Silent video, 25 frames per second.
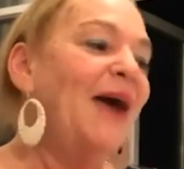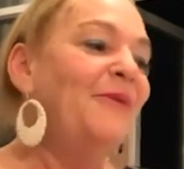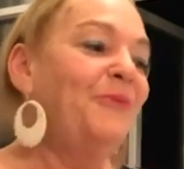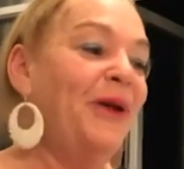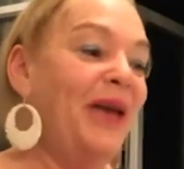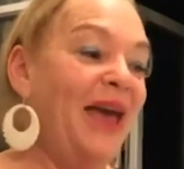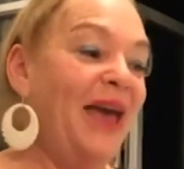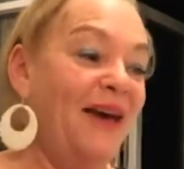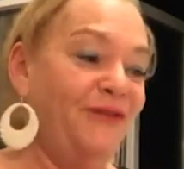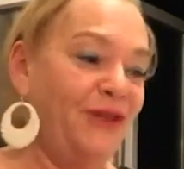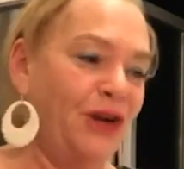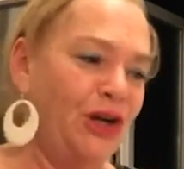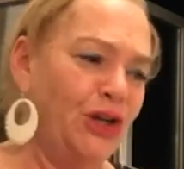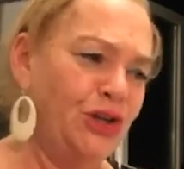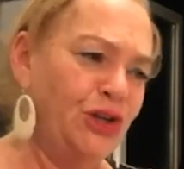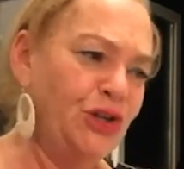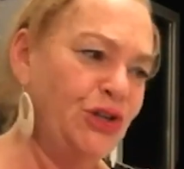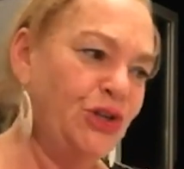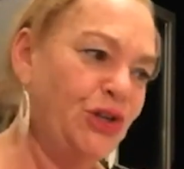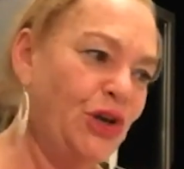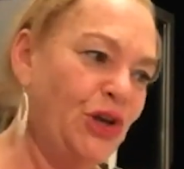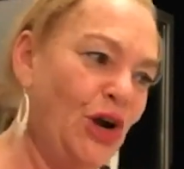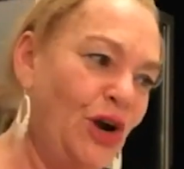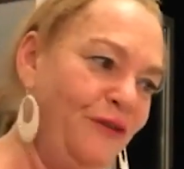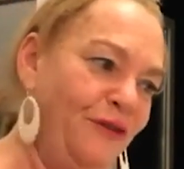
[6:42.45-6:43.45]
We have
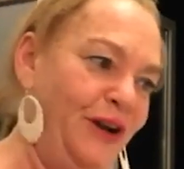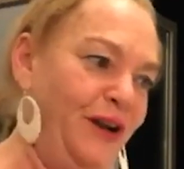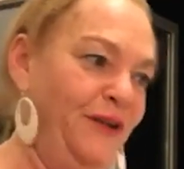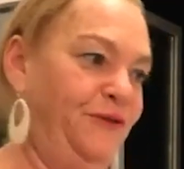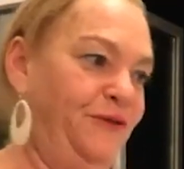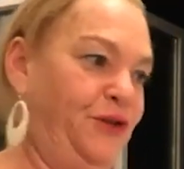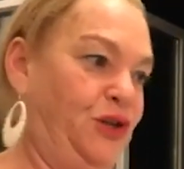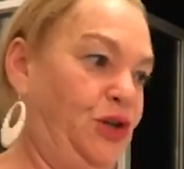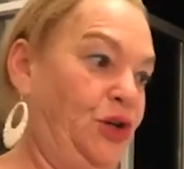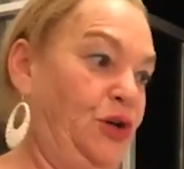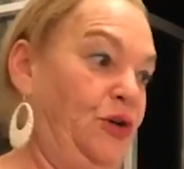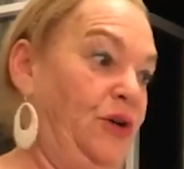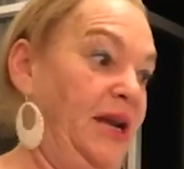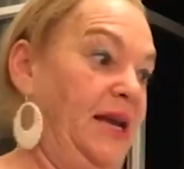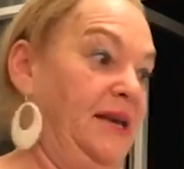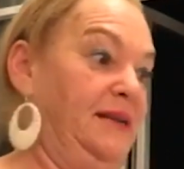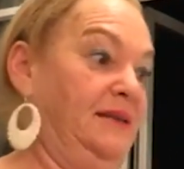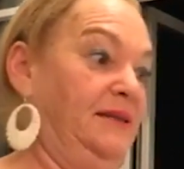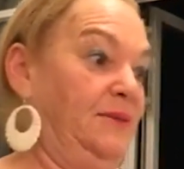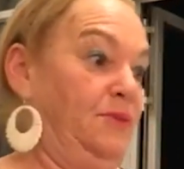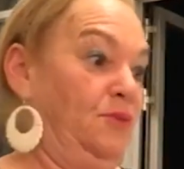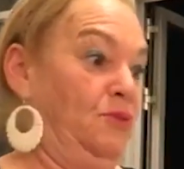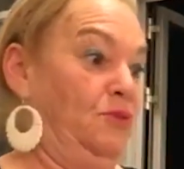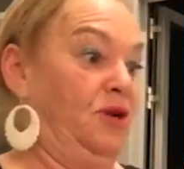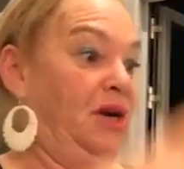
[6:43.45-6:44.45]
conservative
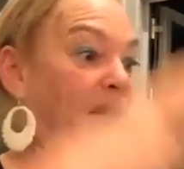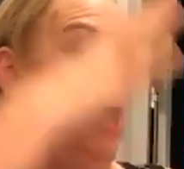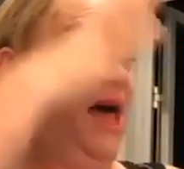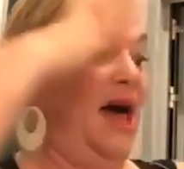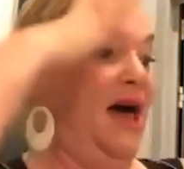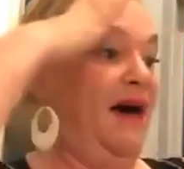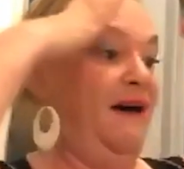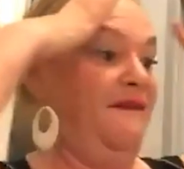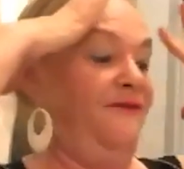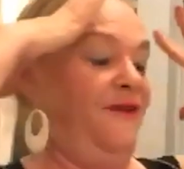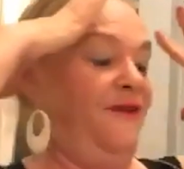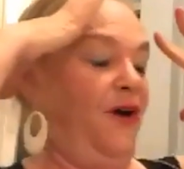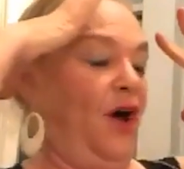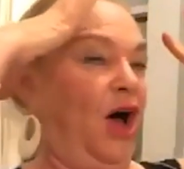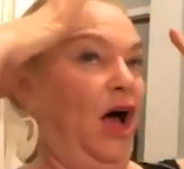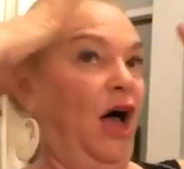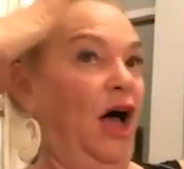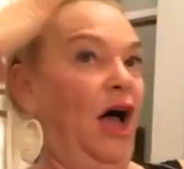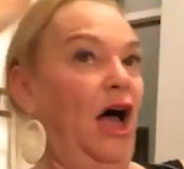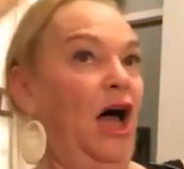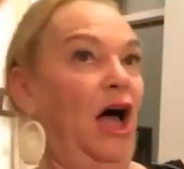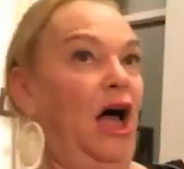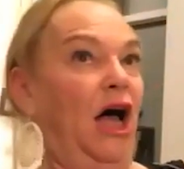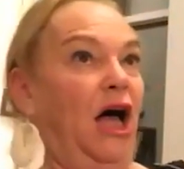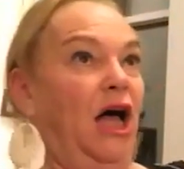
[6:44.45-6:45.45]
Judaism. We have
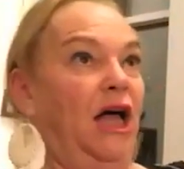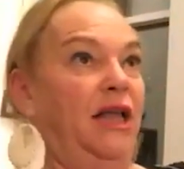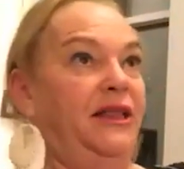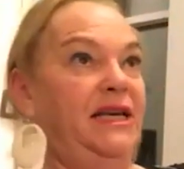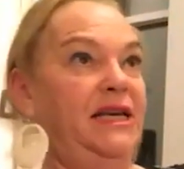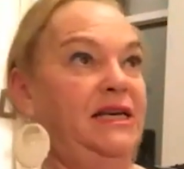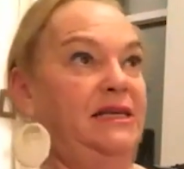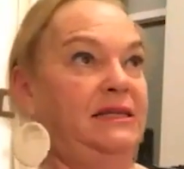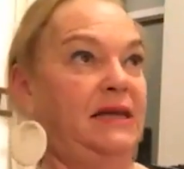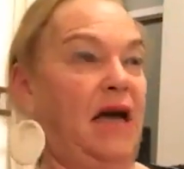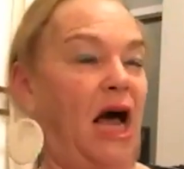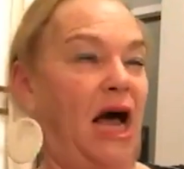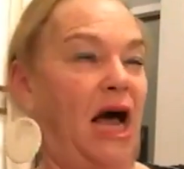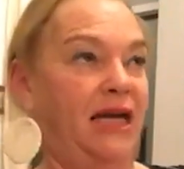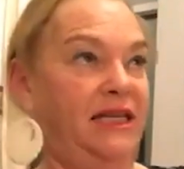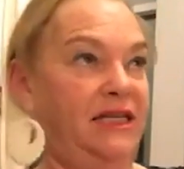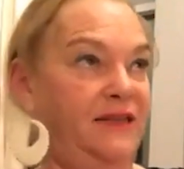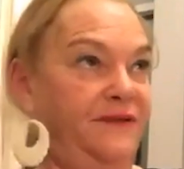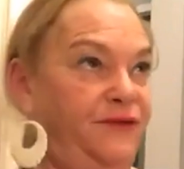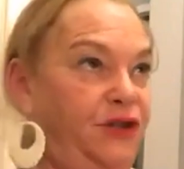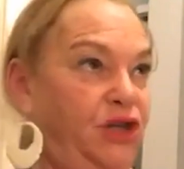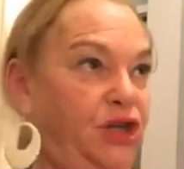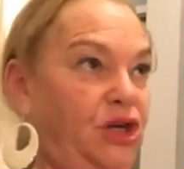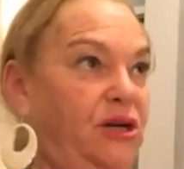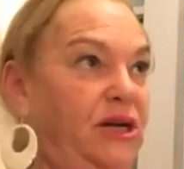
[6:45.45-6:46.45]
all these
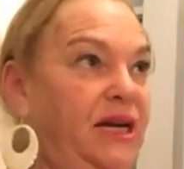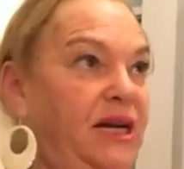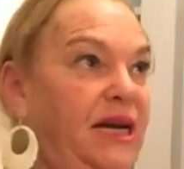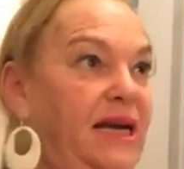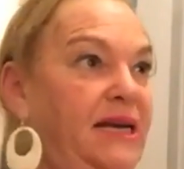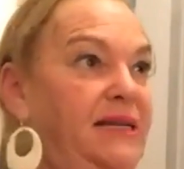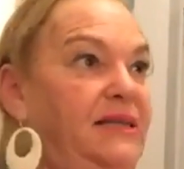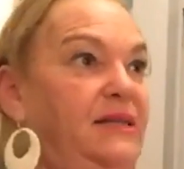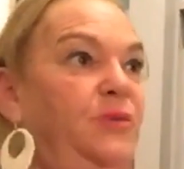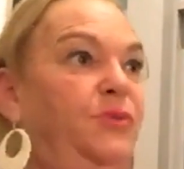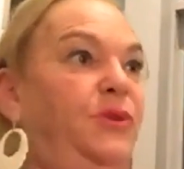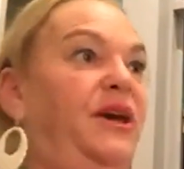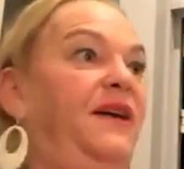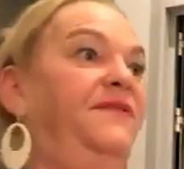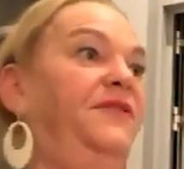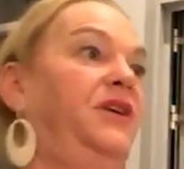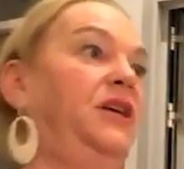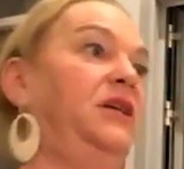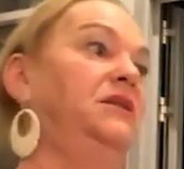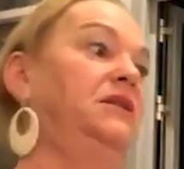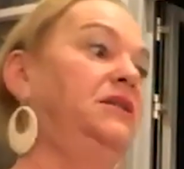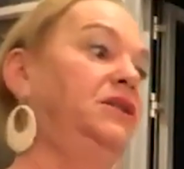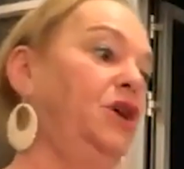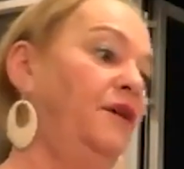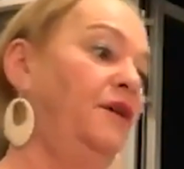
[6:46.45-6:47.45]
kinds of Judaism. We have
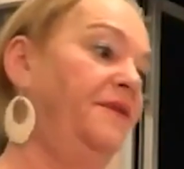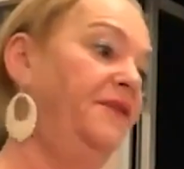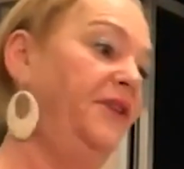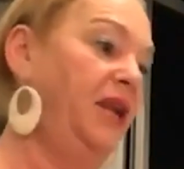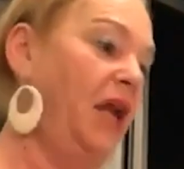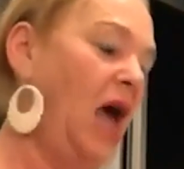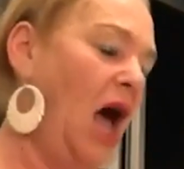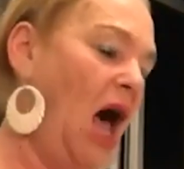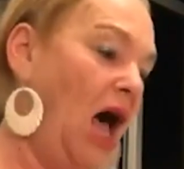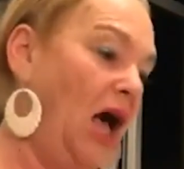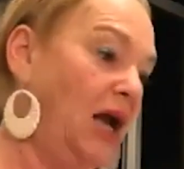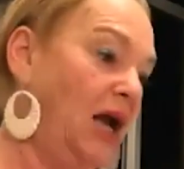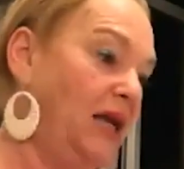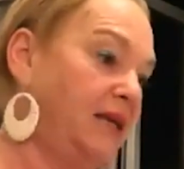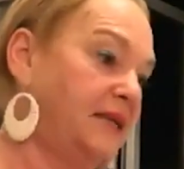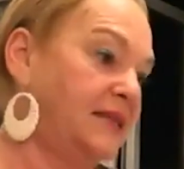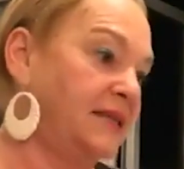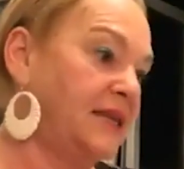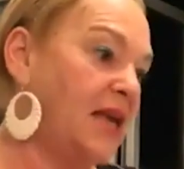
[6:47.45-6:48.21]
conservadox